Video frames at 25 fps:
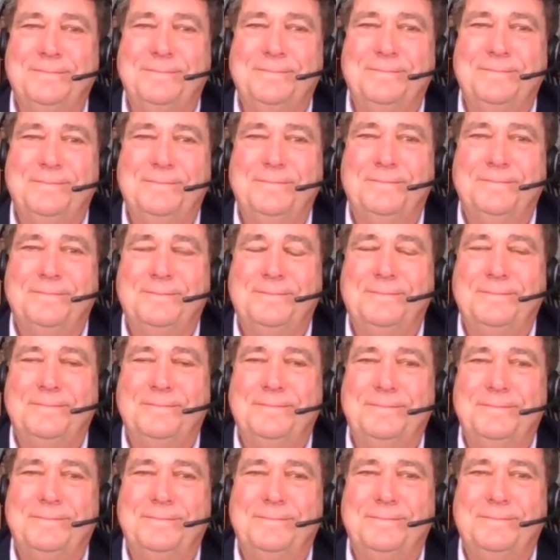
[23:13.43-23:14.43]

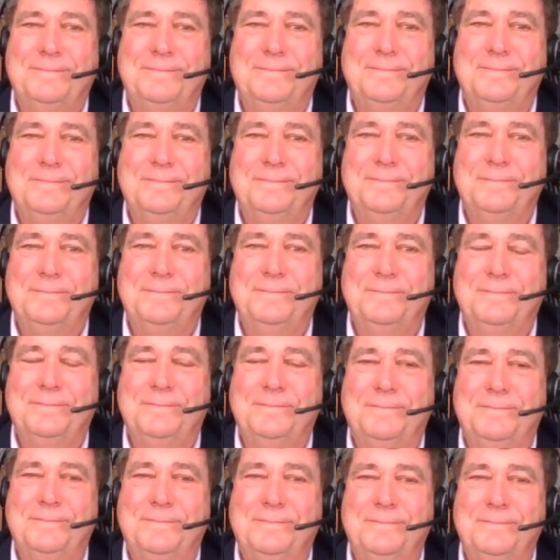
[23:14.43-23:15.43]

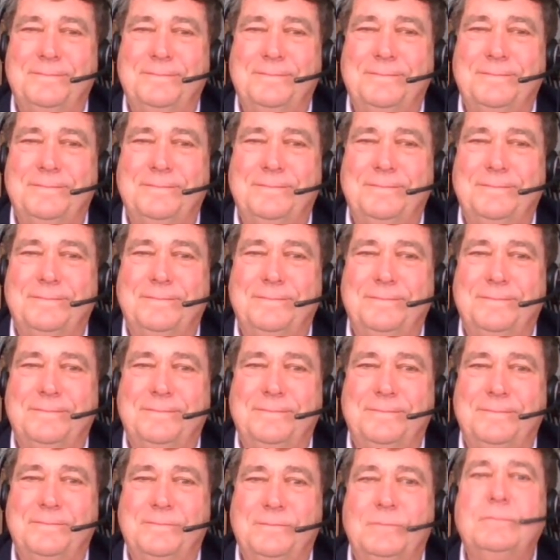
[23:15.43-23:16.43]

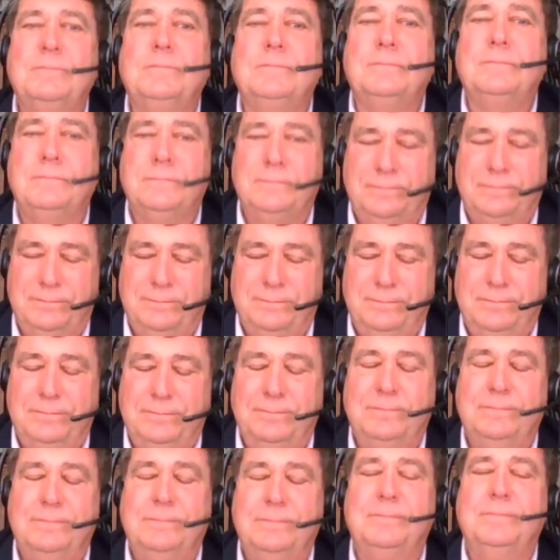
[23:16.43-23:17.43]

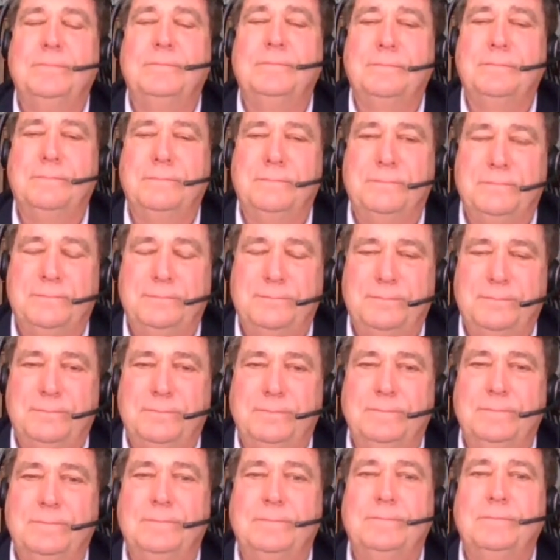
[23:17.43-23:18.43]

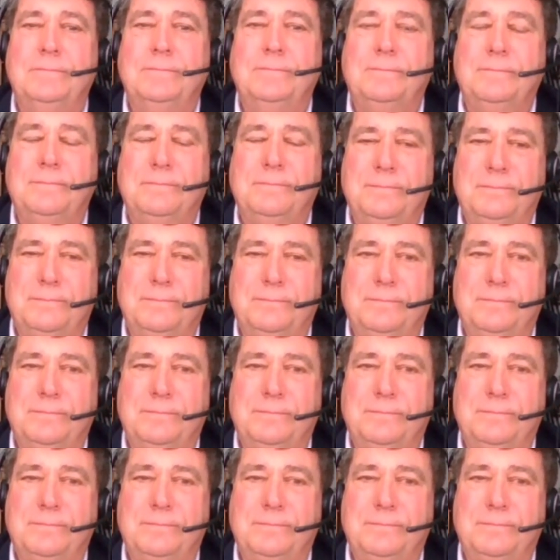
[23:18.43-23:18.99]
The person shown says nothing.